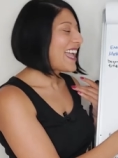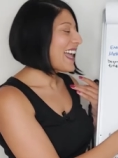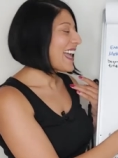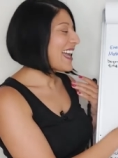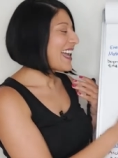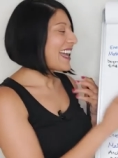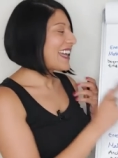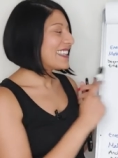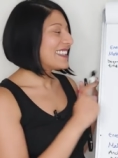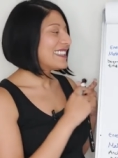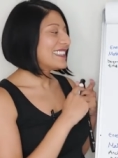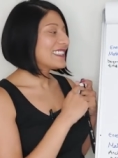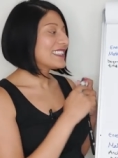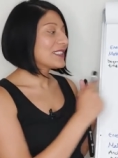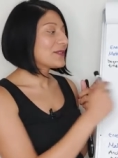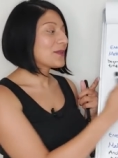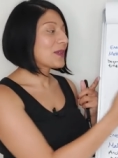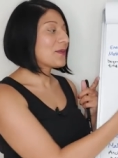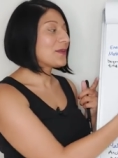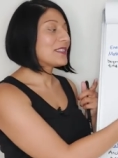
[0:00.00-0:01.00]
Uh, and this
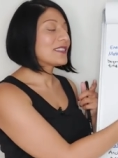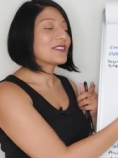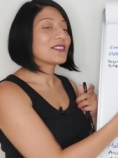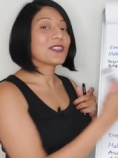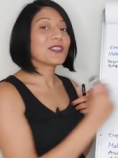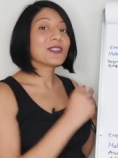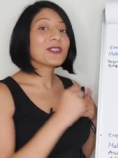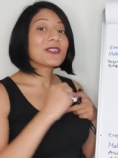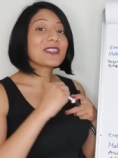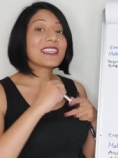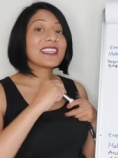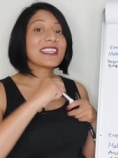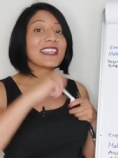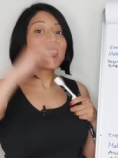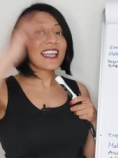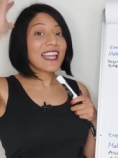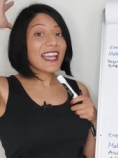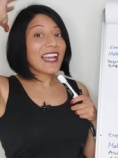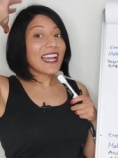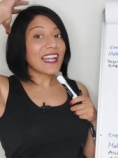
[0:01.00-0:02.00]
is where we start
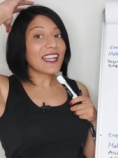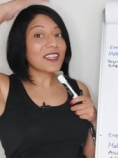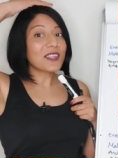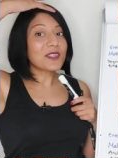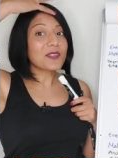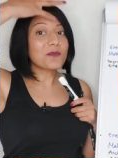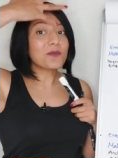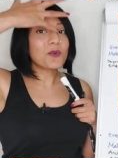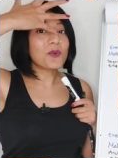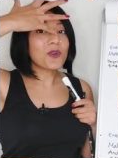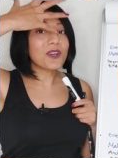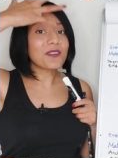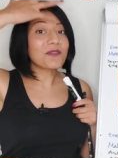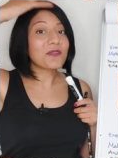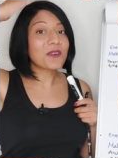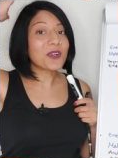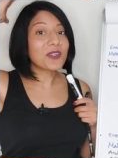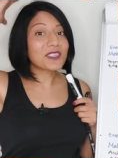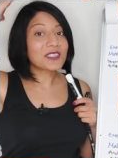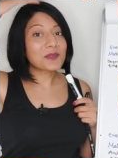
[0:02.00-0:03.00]
looking at the more
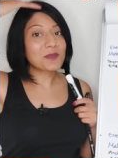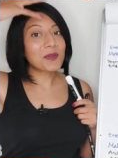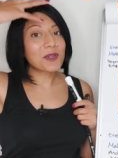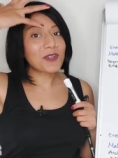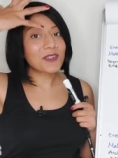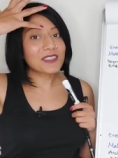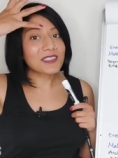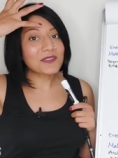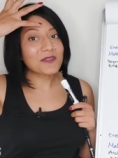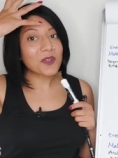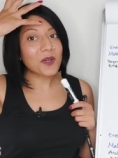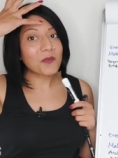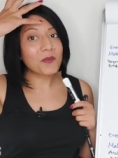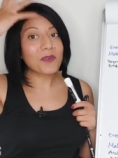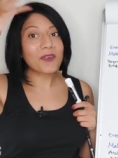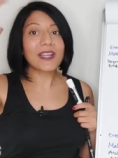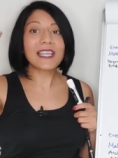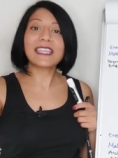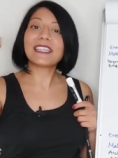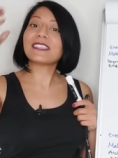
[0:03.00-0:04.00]
advanced parts of our
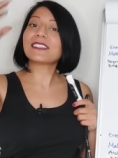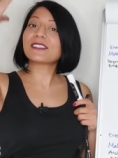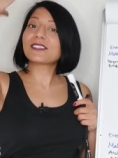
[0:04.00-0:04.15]
brain.